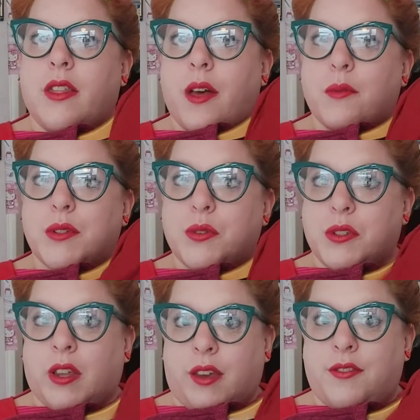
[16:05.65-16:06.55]
that was
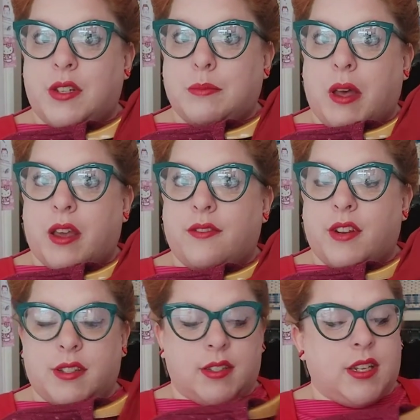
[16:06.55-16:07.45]
also gifted by
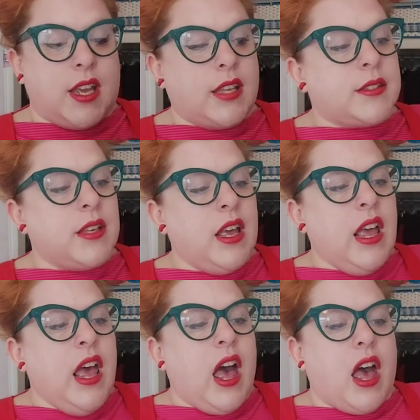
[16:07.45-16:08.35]
Felicity's,
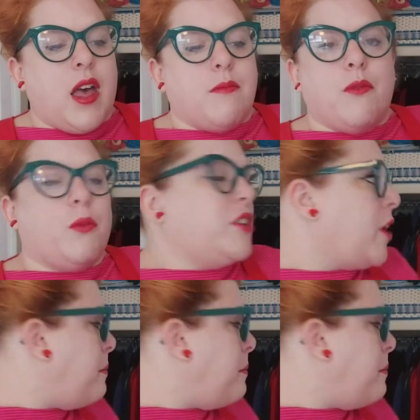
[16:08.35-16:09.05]
which